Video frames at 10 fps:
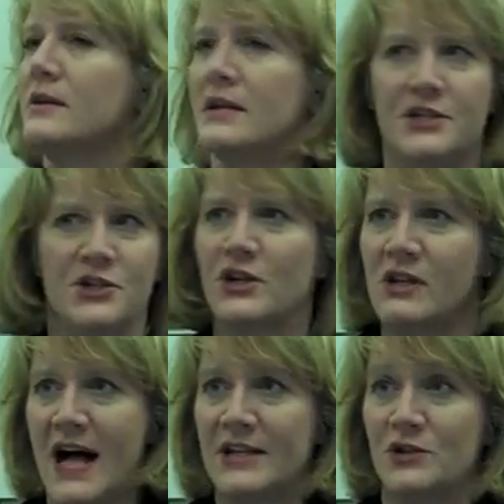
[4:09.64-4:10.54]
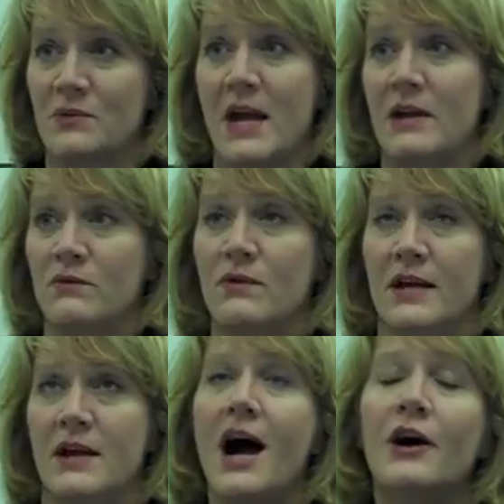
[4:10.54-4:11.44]
it's your classroom.
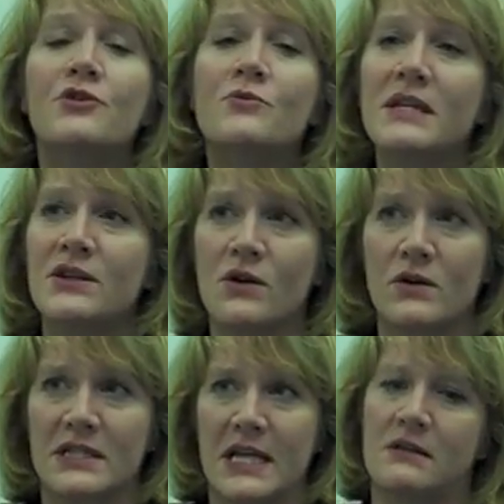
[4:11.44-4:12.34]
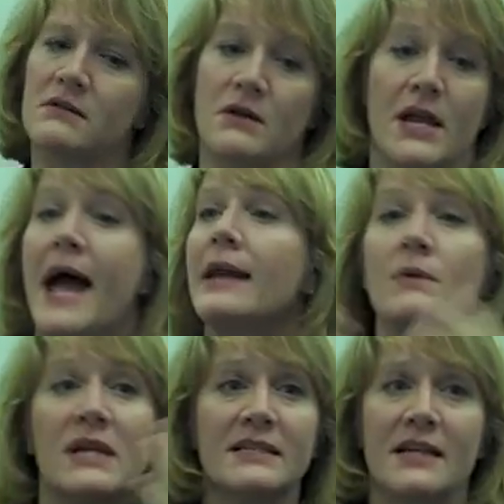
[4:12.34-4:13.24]
And how you meet the goals that
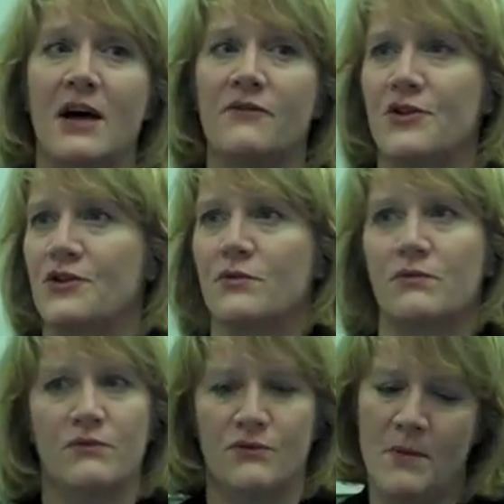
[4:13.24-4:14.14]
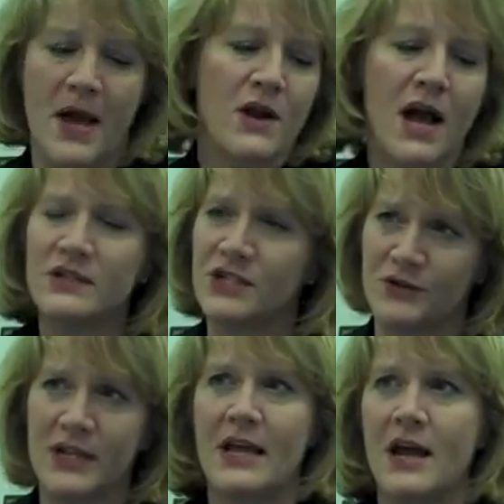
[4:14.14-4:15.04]
anyone has set out for you, no matter how
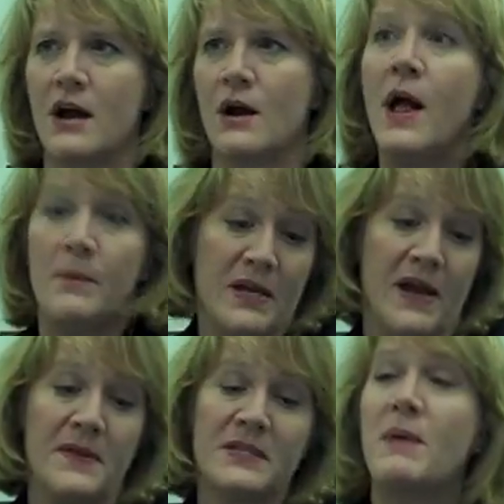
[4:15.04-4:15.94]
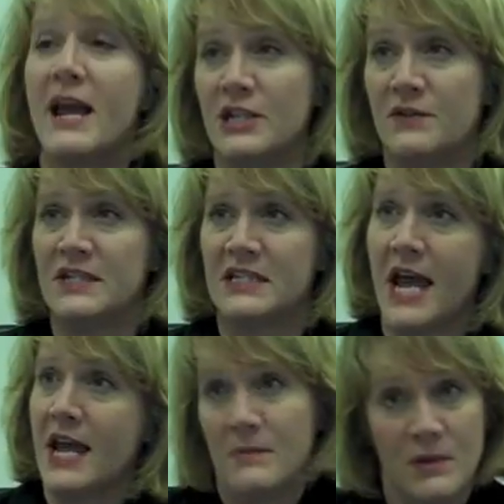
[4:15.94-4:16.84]
strict they are, be on this page on this
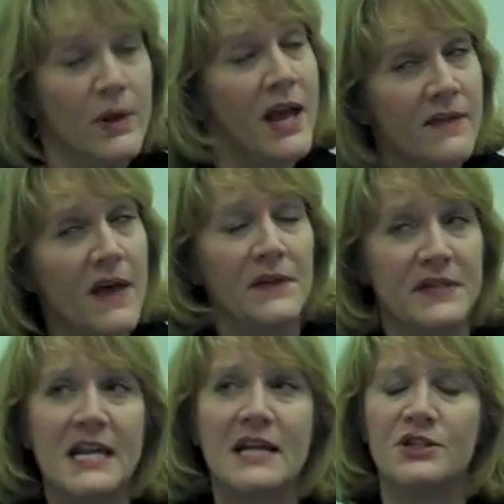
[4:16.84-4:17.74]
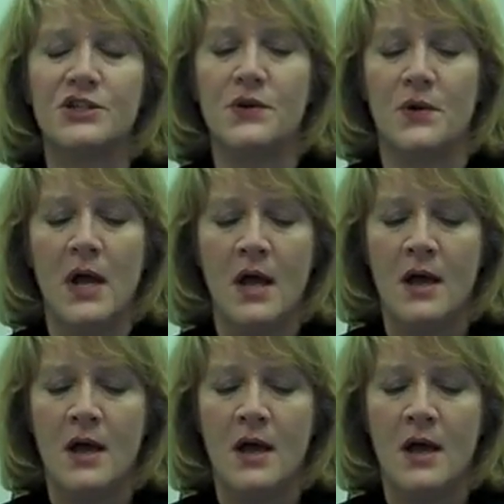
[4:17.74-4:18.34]
day. I mean, we have that in the States too.